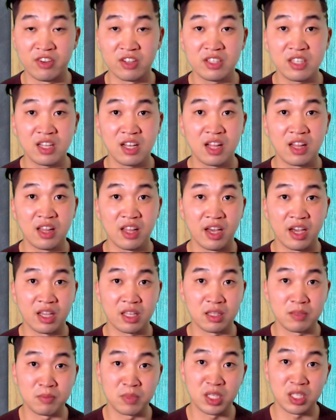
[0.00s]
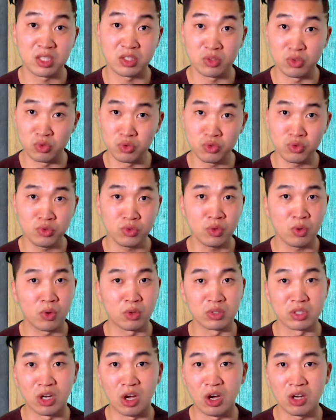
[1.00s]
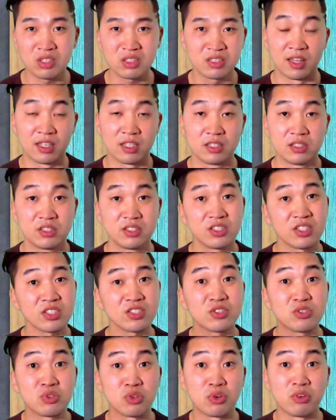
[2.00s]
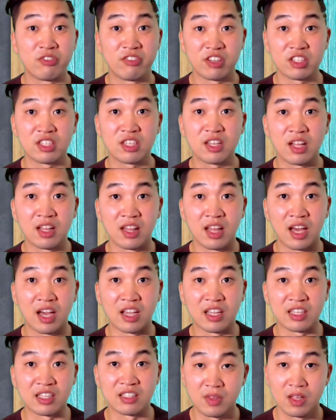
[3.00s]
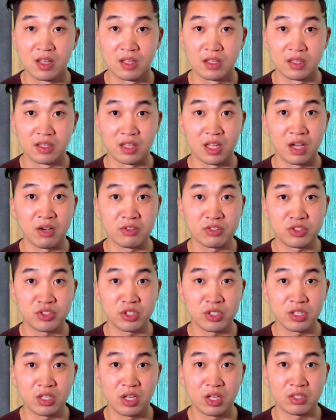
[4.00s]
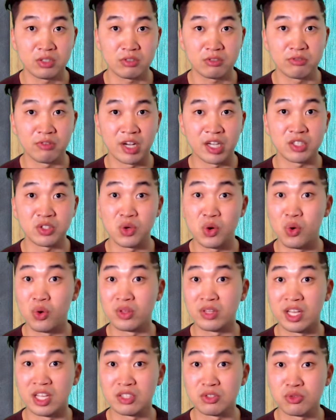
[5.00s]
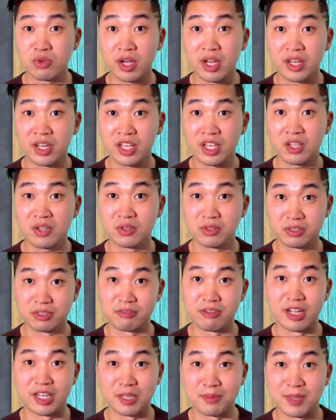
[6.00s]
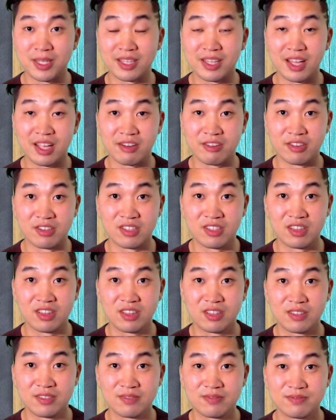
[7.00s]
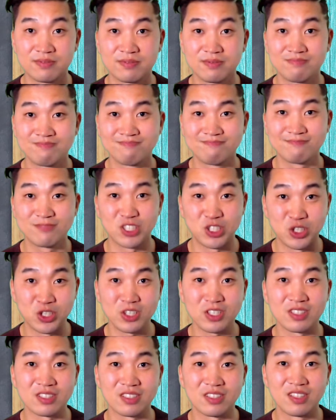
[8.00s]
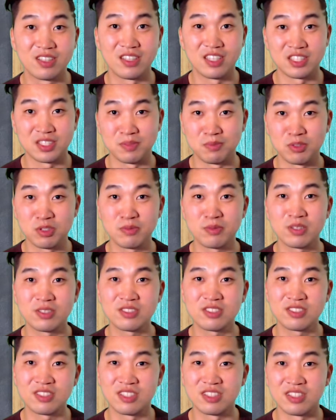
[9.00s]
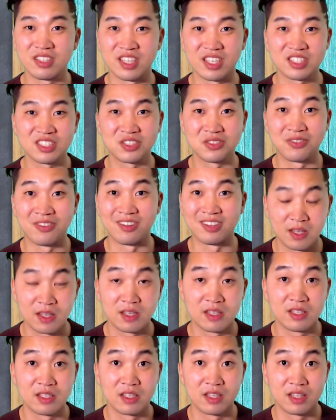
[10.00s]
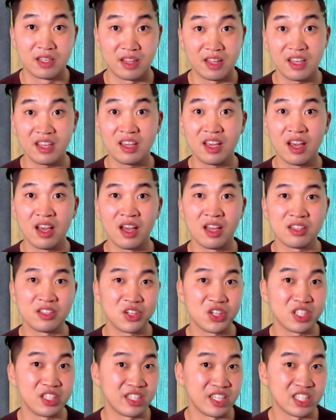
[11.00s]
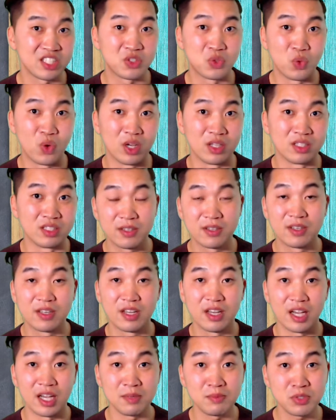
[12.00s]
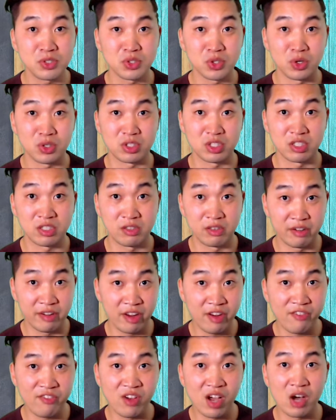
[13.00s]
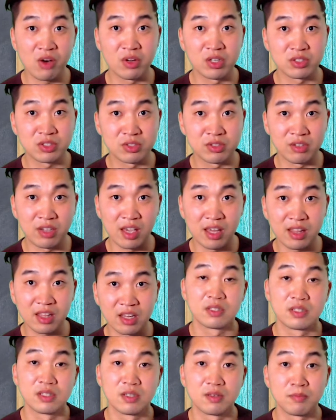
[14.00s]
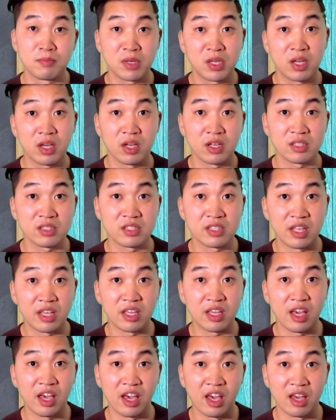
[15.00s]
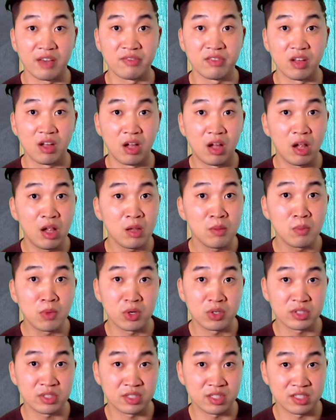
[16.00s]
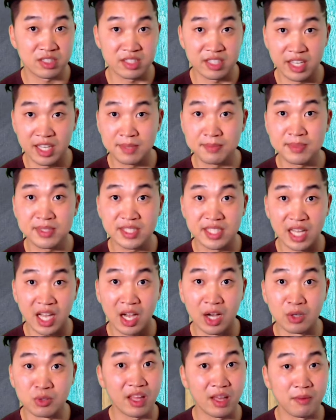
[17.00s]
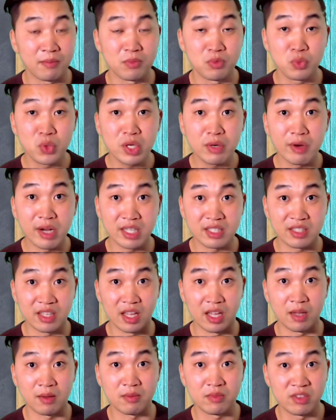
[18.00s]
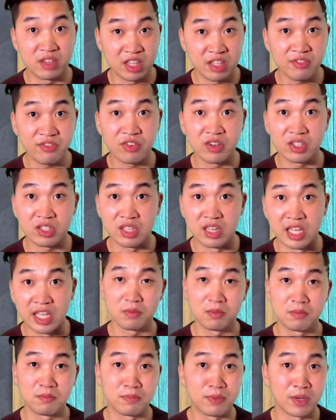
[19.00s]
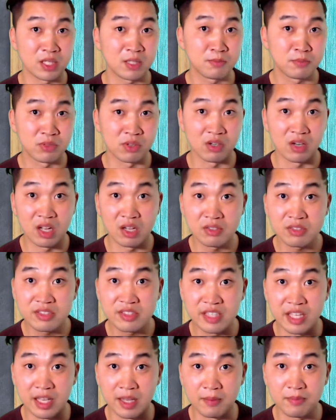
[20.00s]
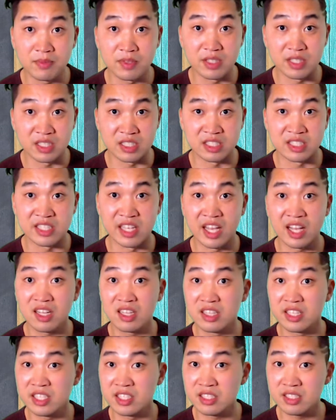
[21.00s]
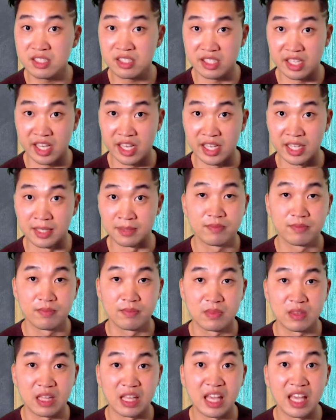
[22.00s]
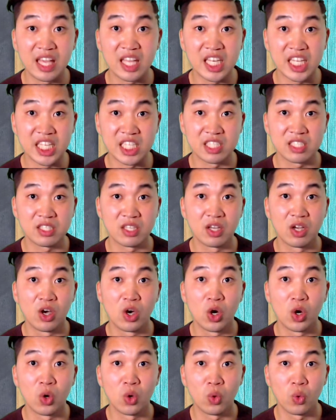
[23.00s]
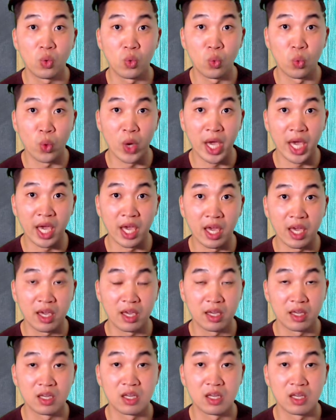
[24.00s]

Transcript: vertical line meets U or not, just draw a vertical line. Now it's your turn to write your own handwriting on the writing material. Good, let's move on to the next one. They are the next one. I'm showing you 3 vowels together because they have almost the same sound. We write them differently, but pronounce them exactly the same. It is we,